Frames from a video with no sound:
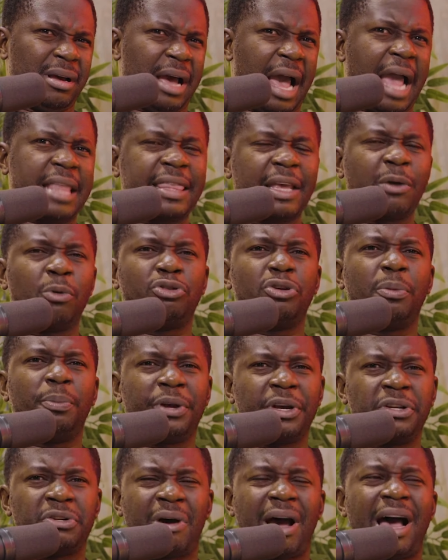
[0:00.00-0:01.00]
I think we should
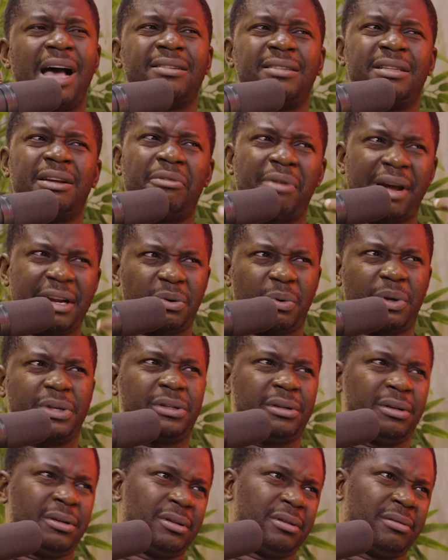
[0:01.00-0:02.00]
begin to ask the right
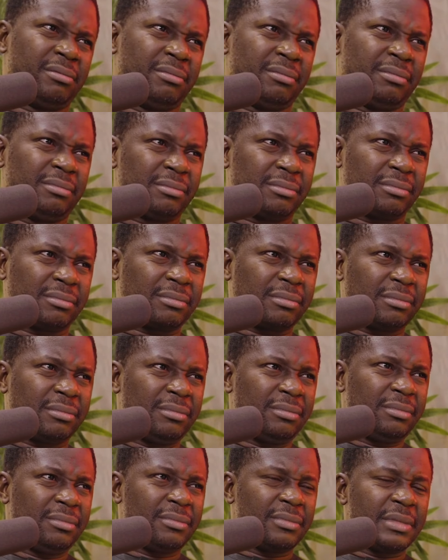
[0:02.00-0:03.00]
questions.
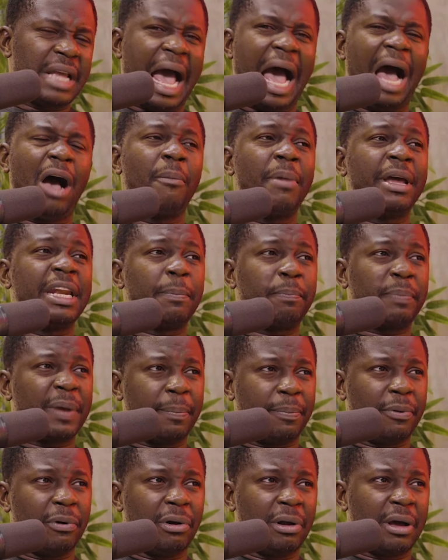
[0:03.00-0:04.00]
I mean, how many
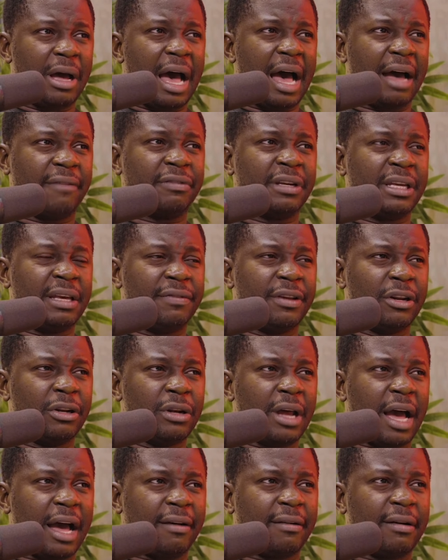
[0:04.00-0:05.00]
people have
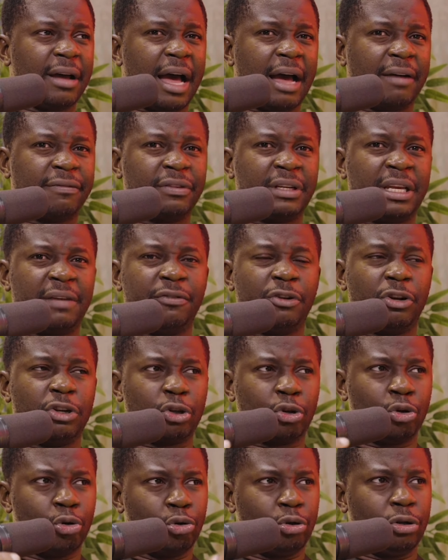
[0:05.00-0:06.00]
given have given
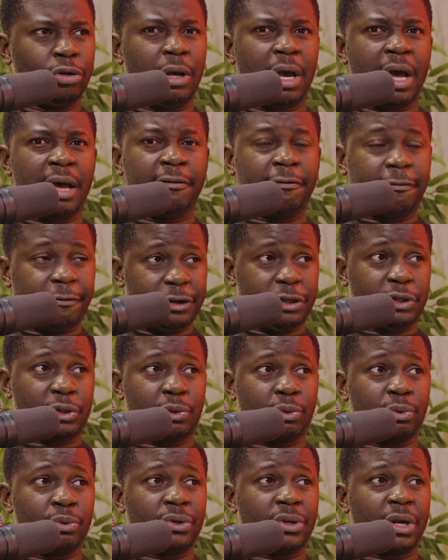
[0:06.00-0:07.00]
us good uh, free
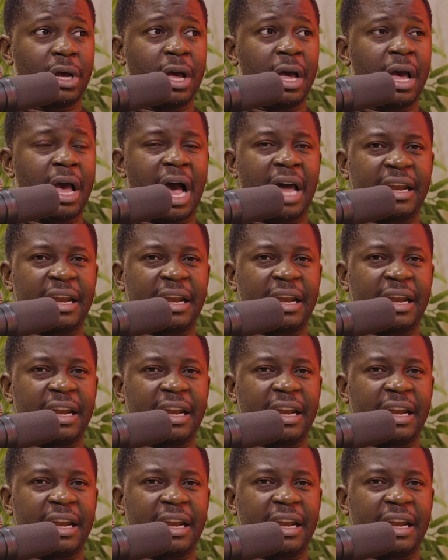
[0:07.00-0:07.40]
schools yeah.